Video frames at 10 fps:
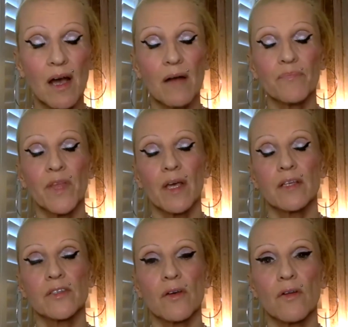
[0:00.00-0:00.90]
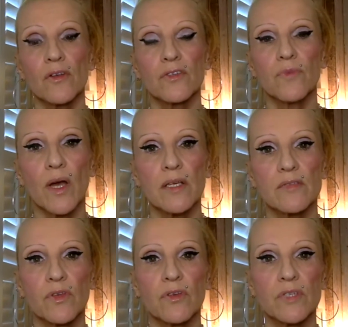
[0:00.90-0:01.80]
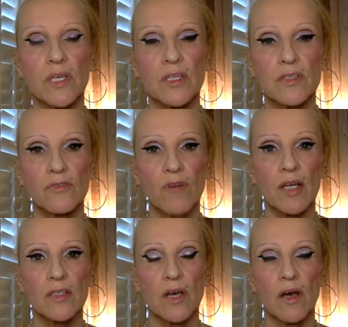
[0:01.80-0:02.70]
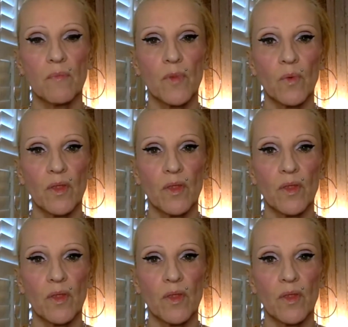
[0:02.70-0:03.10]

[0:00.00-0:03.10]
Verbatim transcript: Um, so, lots of ways for you to interact um, with